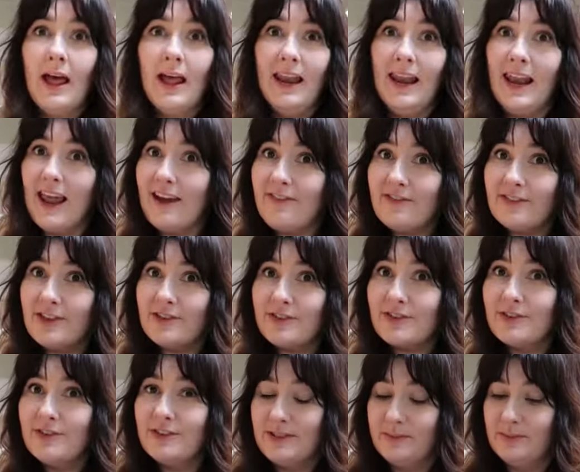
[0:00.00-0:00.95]

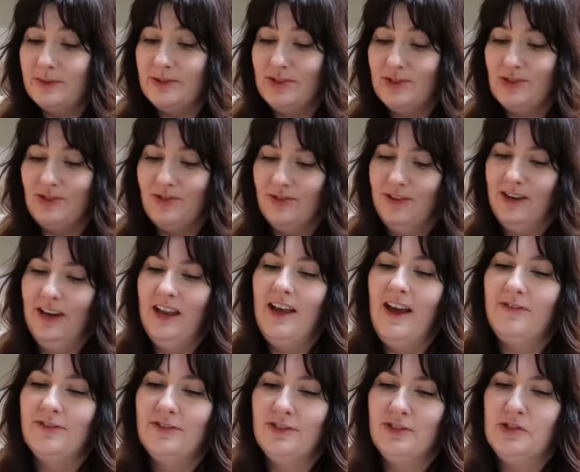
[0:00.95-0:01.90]
leftover Christmas chocolate.
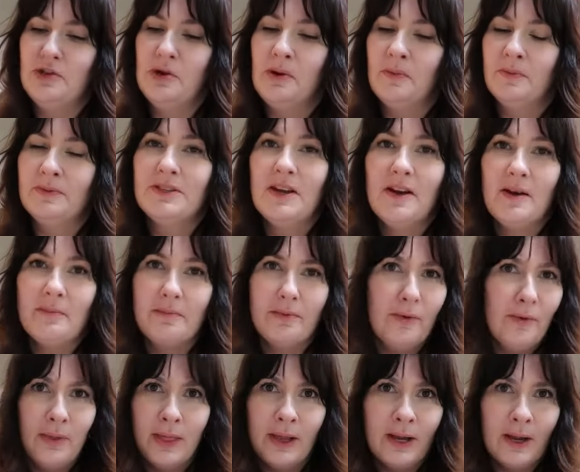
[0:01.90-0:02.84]
I've just chopped up
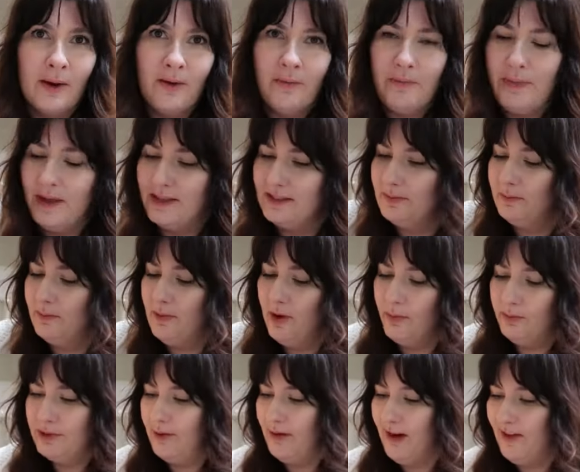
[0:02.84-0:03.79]
all the little bits and
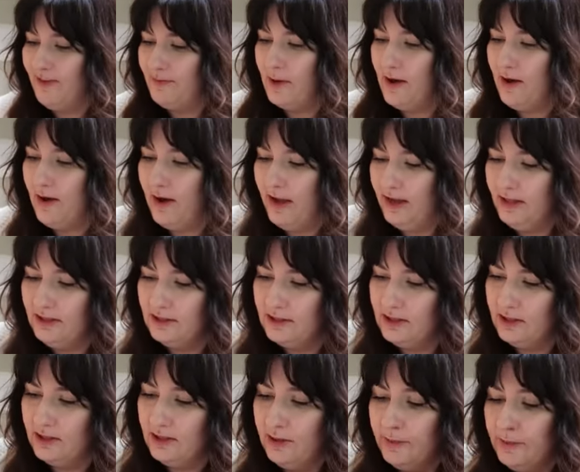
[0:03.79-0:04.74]
bobs that are left behind.
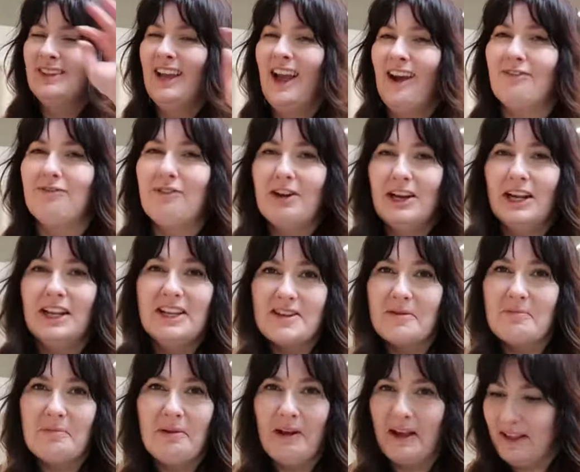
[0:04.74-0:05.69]
I really
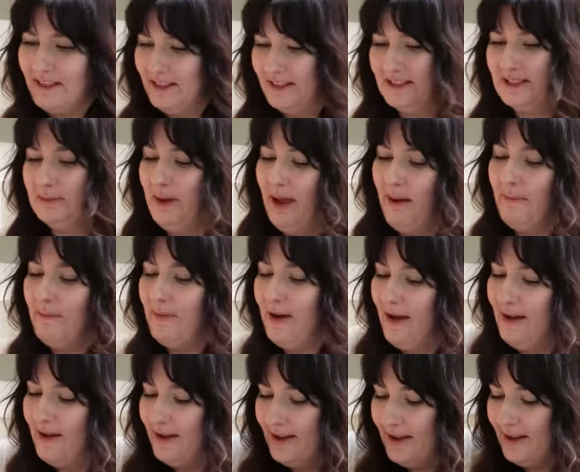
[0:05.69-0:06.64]
don't like this bit,
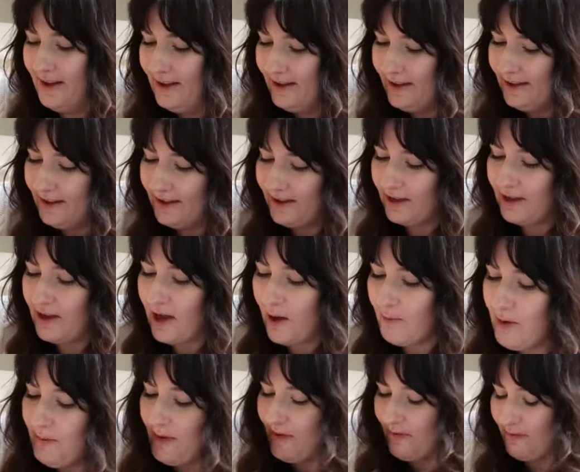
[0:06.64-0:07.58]
but
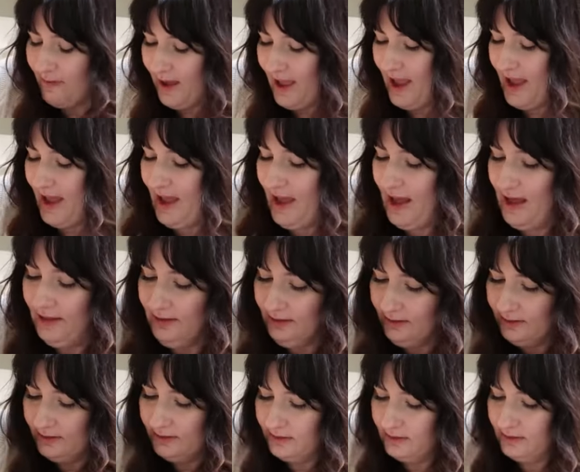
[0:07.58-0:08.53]
go in with my
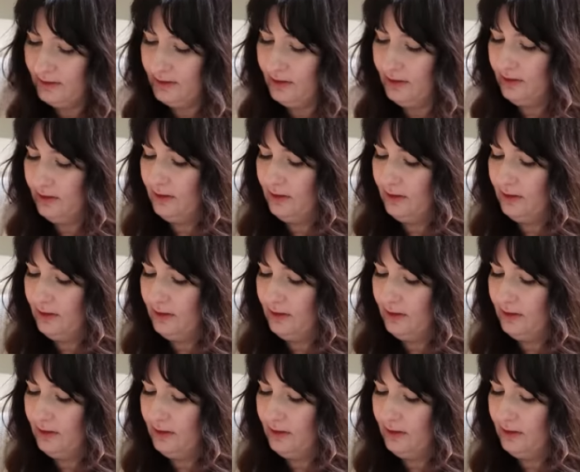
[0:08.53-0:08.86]
hands.